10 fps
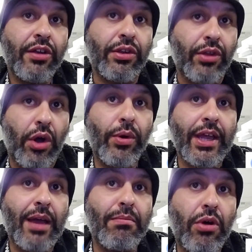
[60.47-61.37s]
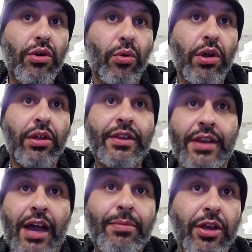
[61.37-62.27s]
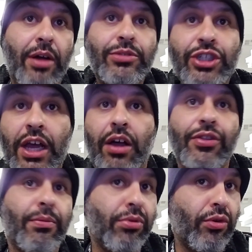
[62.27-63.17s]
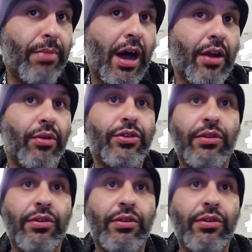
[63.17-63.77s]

So the OEM motor oil has now become Shell, the blue bottle.